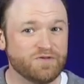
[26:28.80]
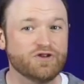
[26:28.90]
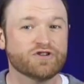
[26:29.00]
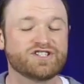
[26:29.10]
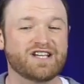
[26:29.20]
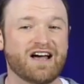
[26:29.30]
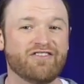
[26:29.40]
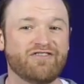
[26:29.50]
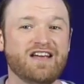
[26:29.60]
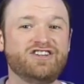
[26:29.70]
Your
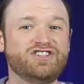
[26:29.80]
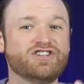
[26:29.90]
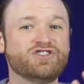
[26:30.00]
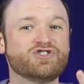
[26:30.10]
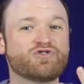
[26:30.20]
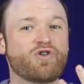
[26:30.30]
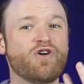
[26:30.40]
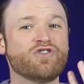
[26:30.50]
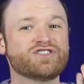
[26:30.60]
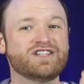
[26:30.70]
salvation
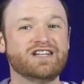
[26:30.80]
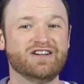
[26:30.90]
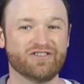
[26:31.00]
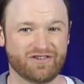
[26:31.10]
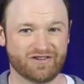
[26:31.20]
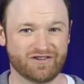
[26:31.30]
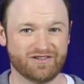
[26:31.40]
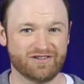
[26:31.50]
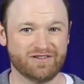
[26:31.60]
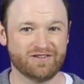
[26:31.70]
draws near
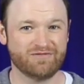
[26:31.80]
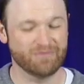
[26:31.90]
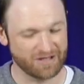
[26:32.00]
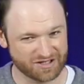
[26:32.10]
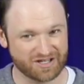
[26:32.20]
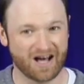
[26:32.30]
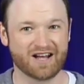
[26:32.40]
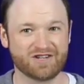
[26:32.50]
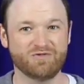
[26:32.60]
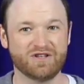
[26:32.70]
because
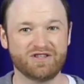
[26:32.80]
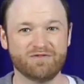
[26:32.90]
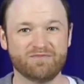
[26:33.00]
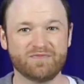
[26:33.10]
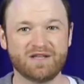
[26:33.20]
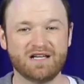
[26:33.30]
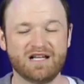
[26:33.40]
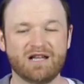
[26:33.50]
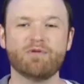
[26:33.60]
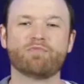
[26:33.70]
God is with you.
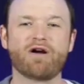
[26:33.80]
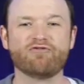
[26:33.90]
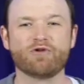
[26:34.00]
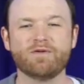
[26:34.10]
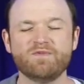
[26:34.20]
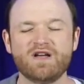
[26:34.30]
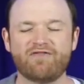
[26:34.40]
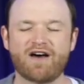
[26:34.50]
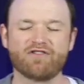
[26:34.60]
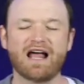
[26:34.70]
Let me pray for you.
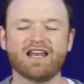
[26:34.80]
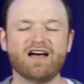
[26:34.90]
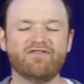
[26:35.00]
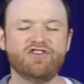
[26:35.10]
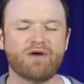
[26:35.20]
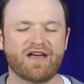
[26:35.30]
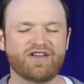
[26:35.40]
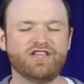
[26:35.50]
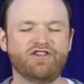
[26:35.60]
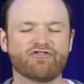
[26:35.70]
Father, I love you. I
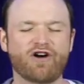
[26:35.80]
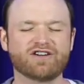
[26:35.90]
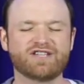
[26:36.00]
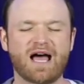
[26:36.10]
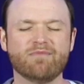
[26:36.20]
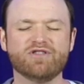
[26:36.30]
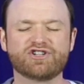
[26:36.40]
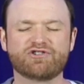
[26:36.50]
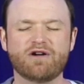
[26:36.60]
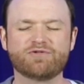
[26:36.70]
thank you for our time in the
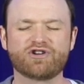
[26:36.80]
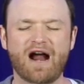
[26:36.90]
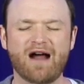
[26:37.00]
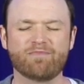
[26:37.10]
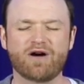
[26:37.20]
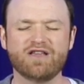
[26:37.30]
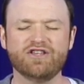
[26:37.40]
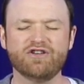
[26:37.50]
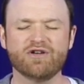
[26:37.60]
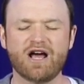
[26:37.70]
Scripture. I pray that
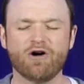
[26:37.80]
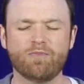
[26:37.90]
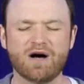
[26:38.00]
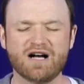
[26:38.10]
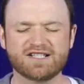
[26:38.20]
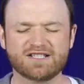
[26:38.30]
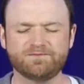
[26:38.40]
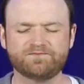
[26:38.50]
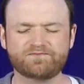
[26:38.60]
you'd help us